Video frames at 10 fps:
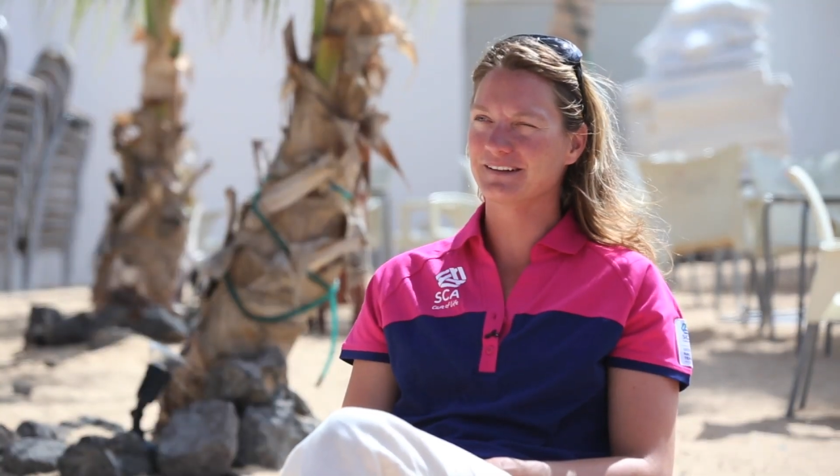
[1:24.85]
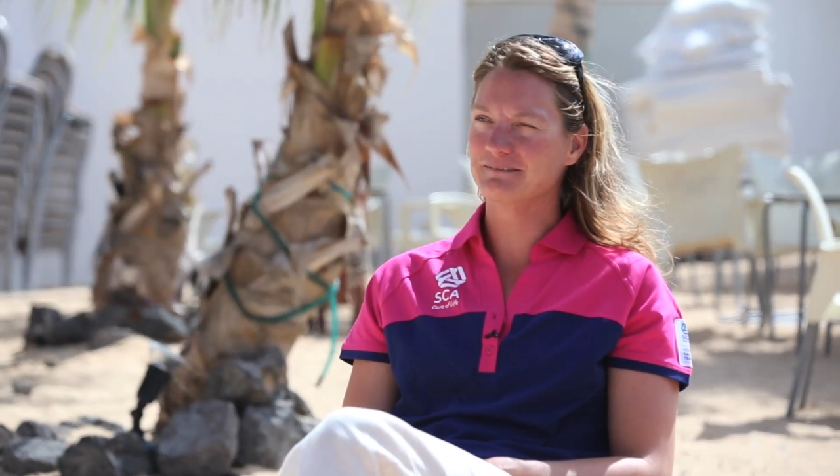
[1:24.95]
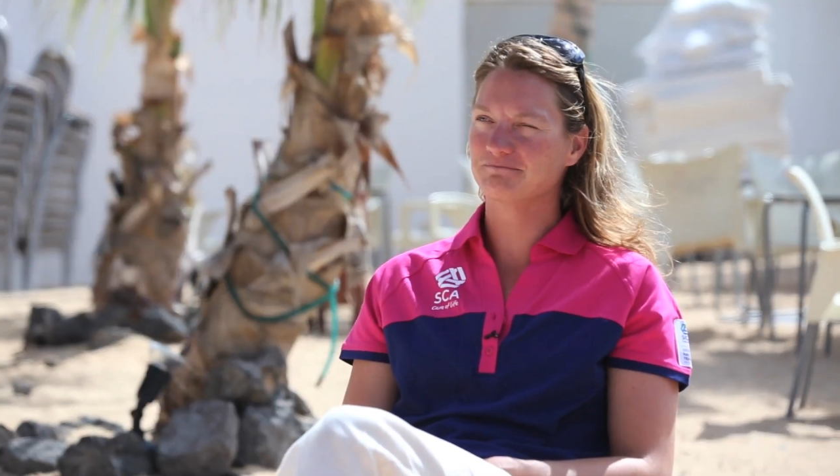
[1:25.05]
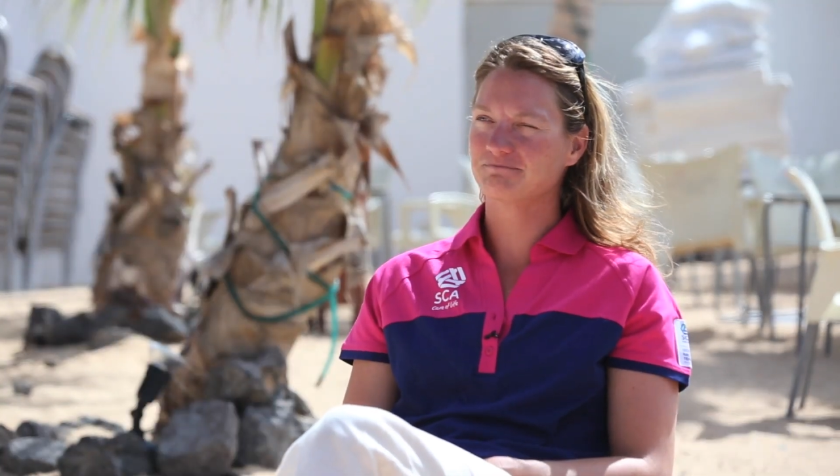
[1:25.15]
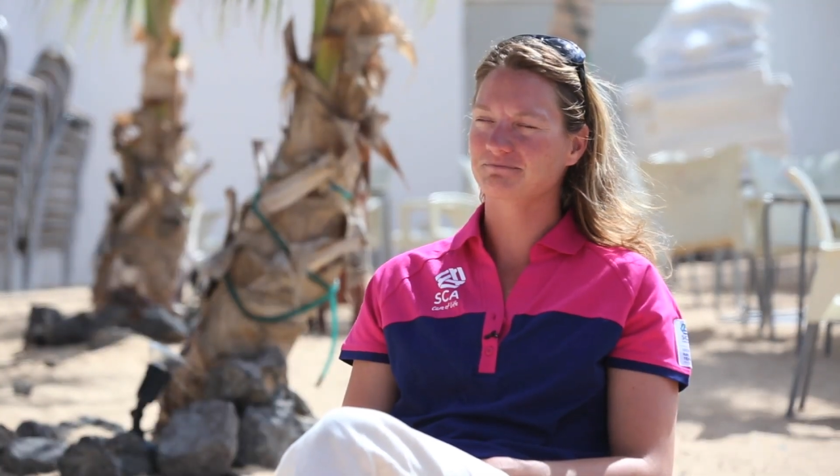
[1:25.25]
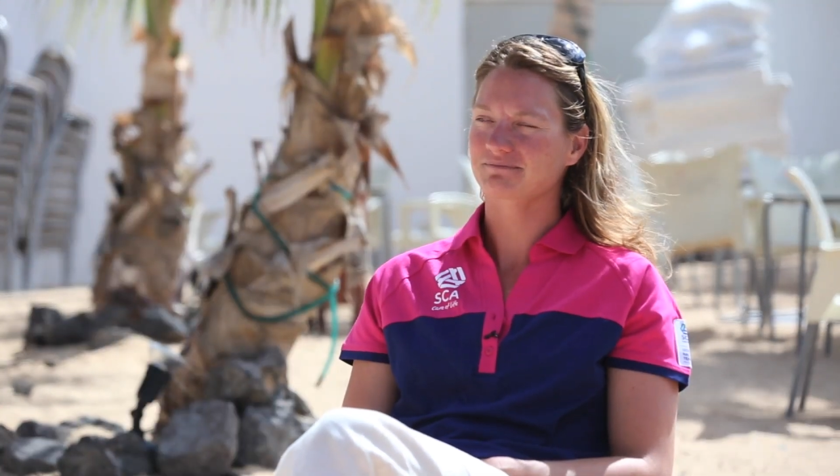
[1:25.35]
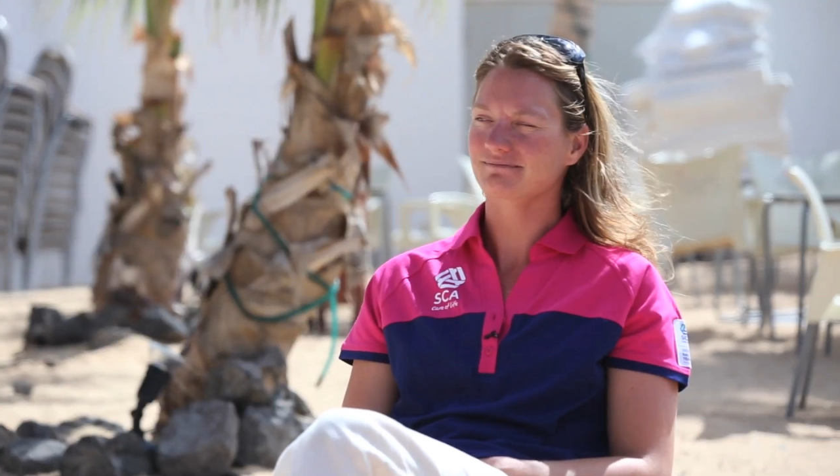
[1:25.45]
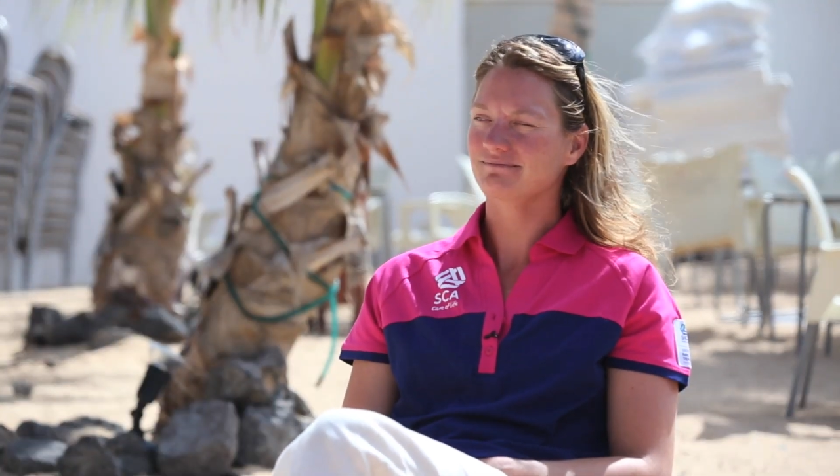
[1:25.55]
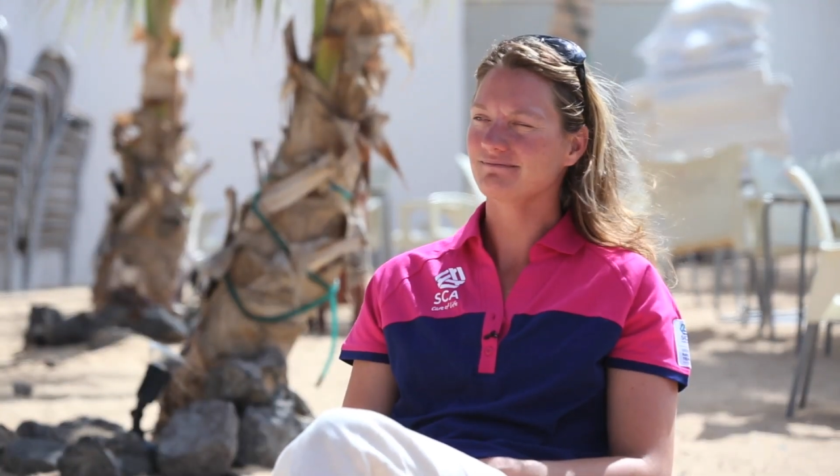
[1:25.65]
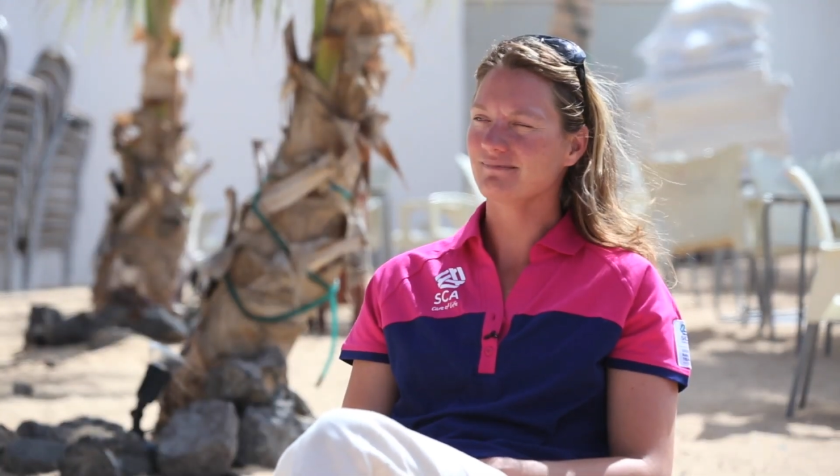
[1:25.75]
um,
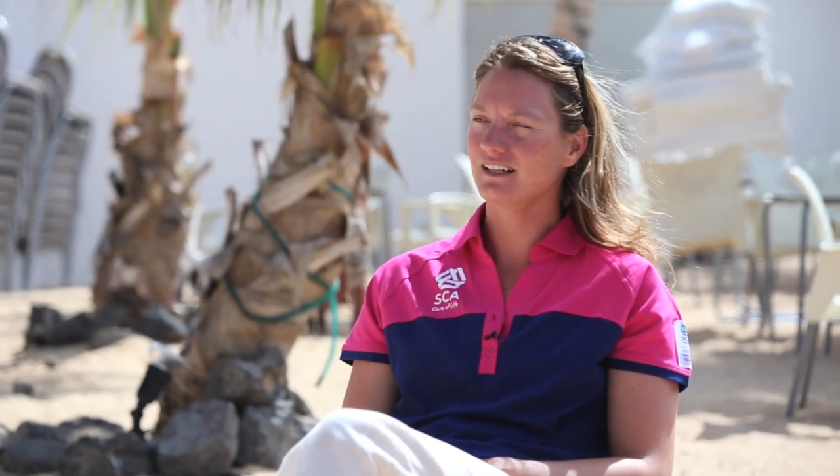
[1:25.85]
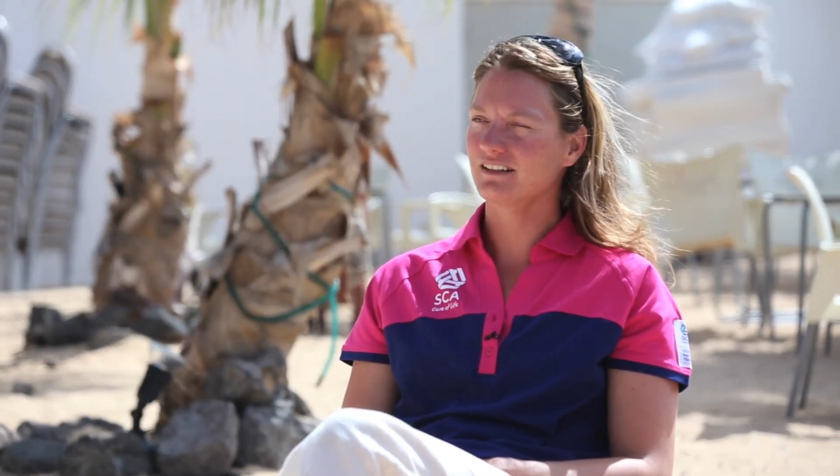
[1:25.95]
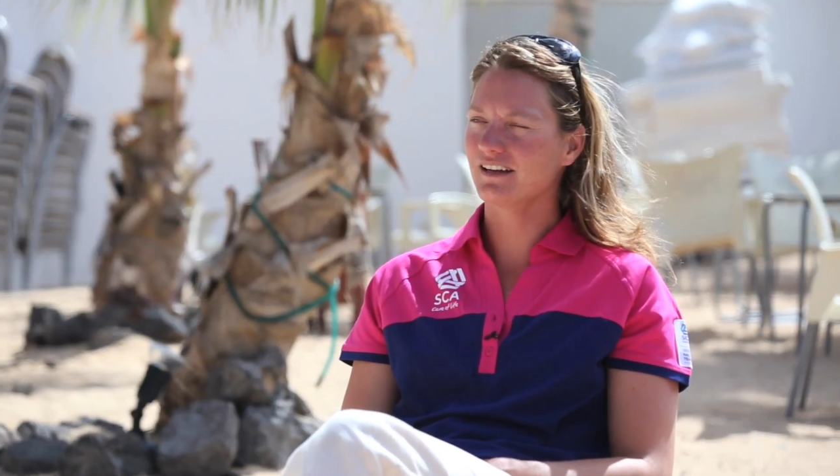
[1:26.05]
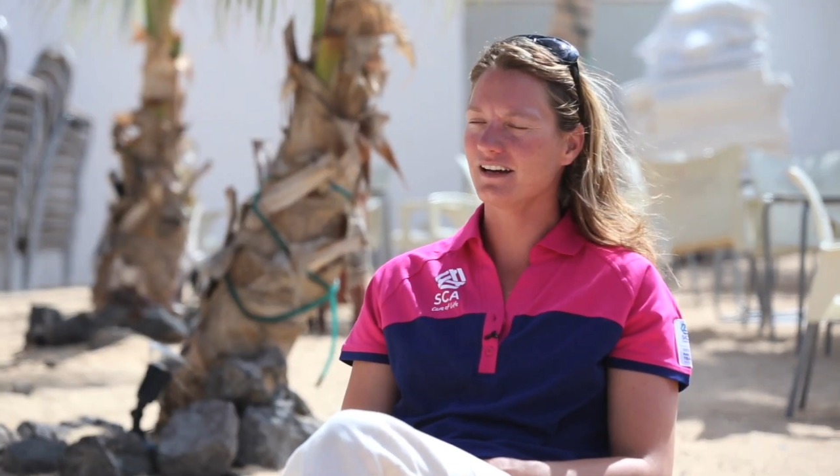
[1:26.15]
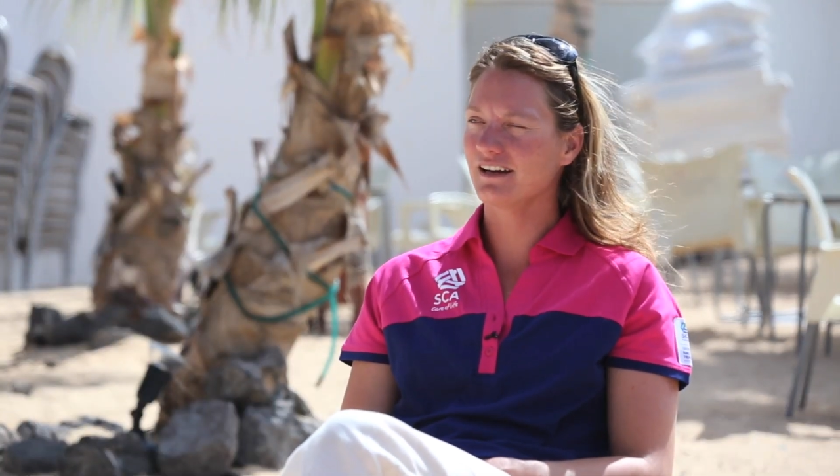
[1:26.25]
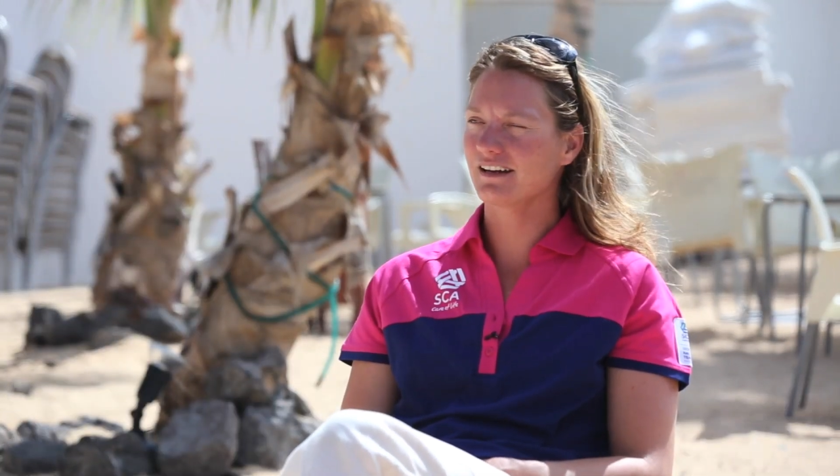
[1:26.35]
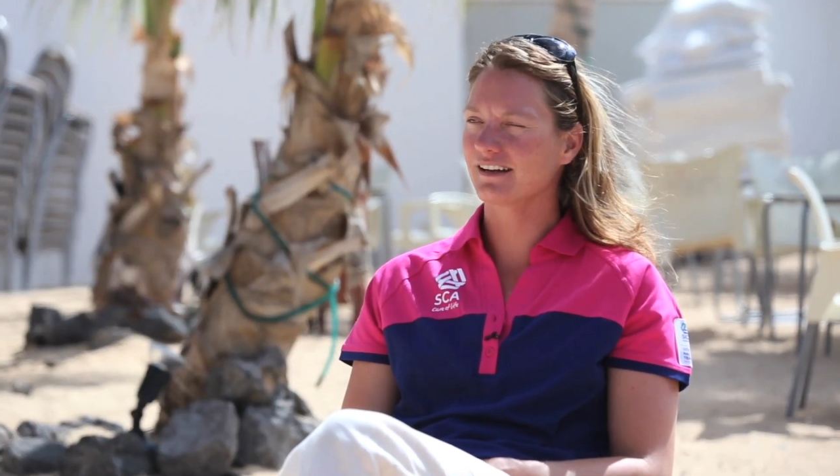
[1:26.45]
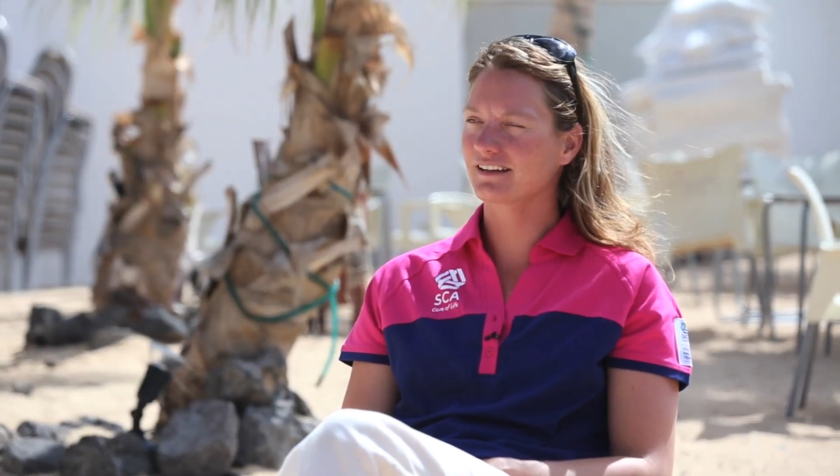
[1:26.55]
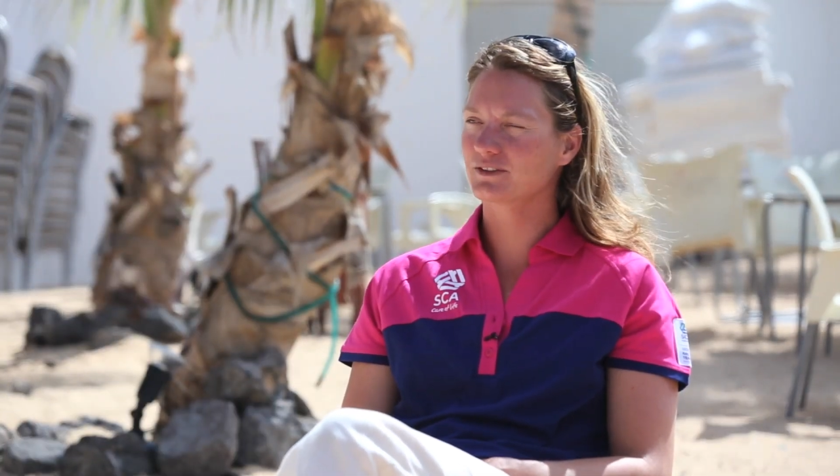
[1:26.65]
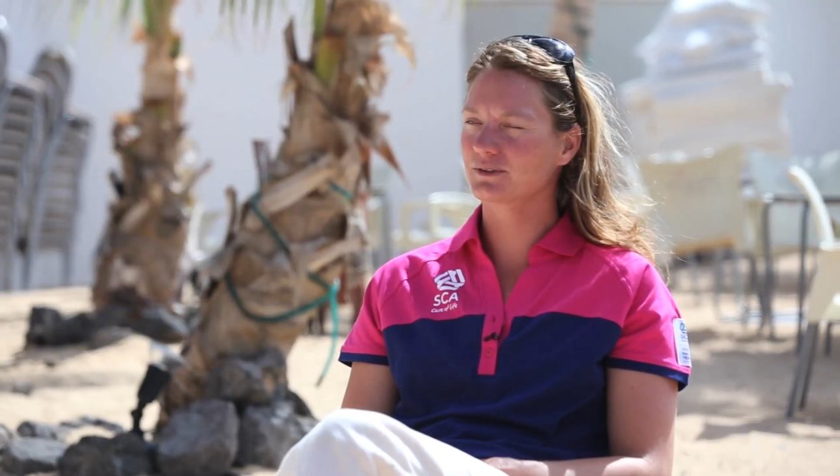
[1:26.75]
yeah, I
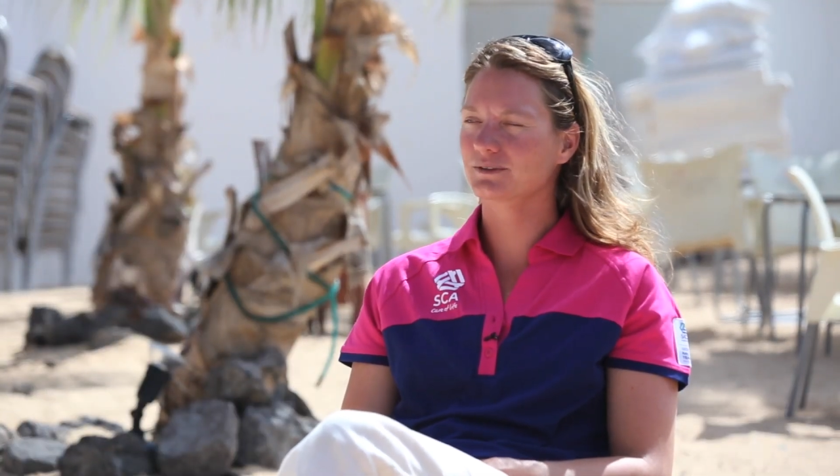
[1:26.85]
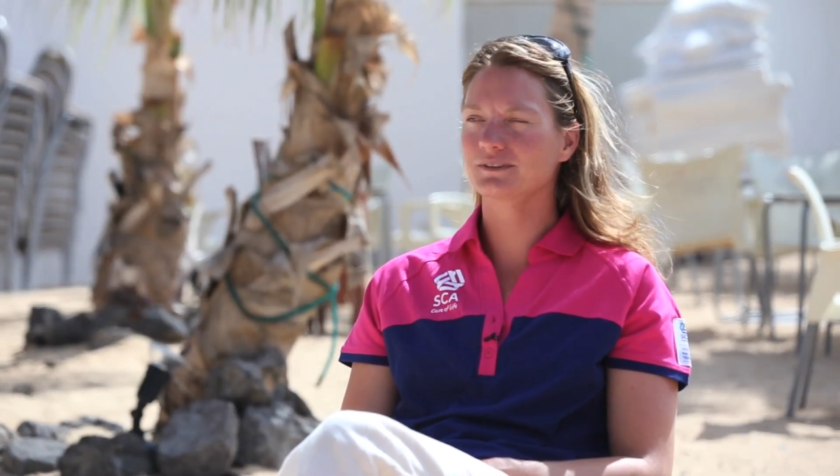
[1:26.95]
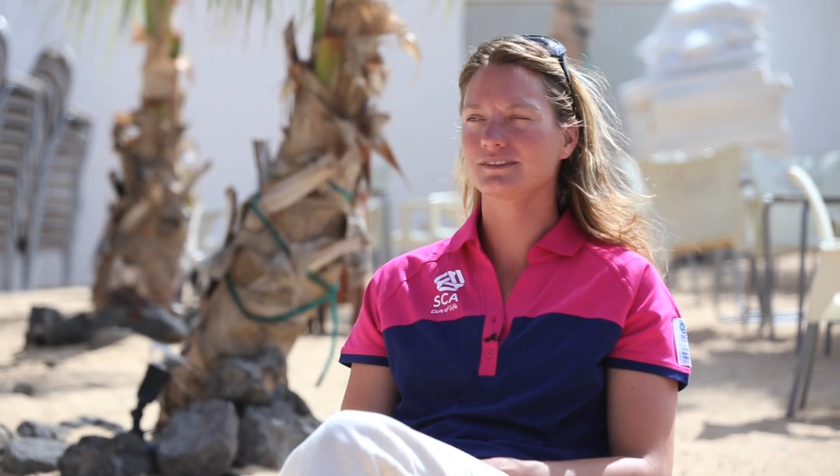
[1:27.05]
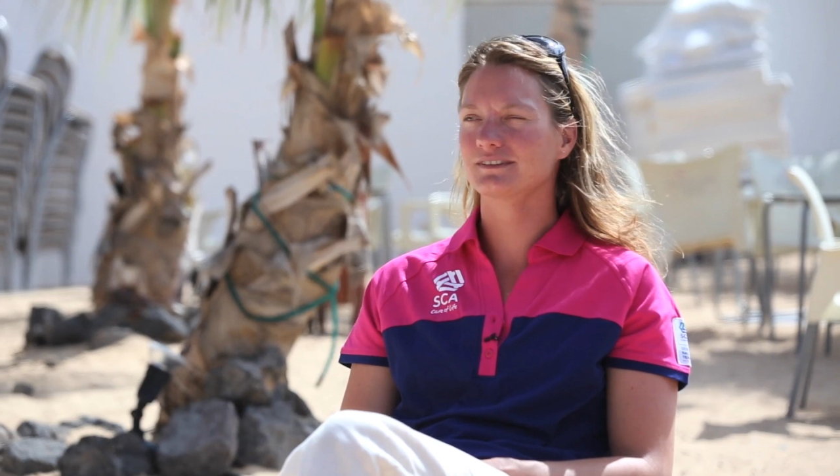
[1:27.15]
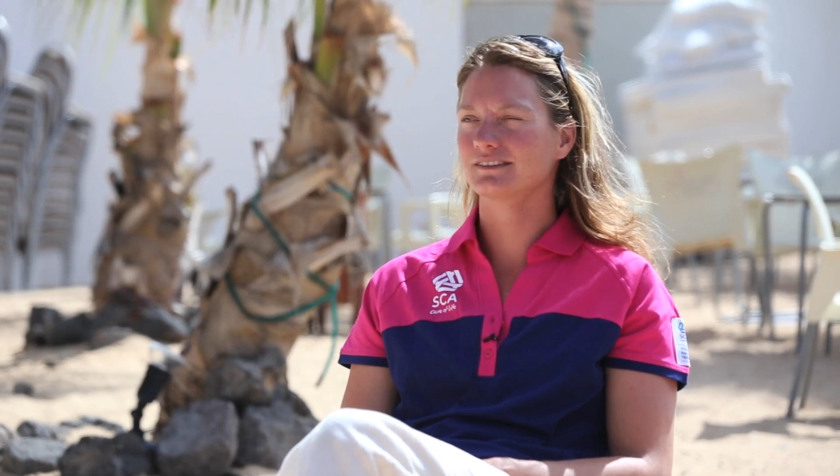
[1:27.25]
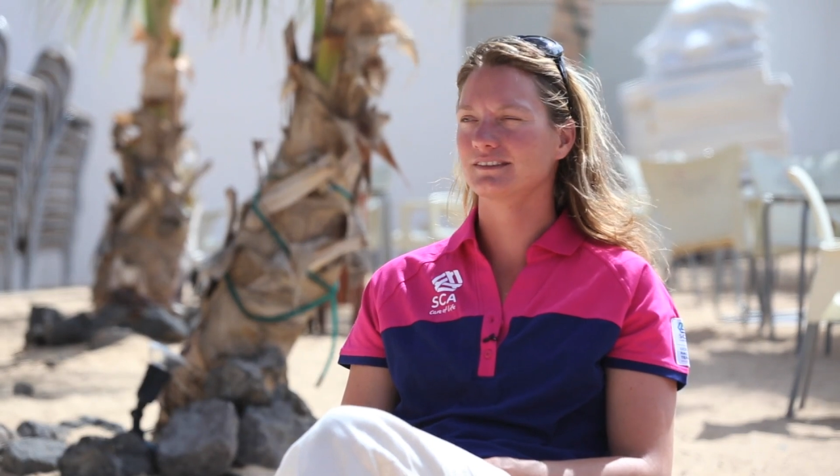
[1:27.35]
like to,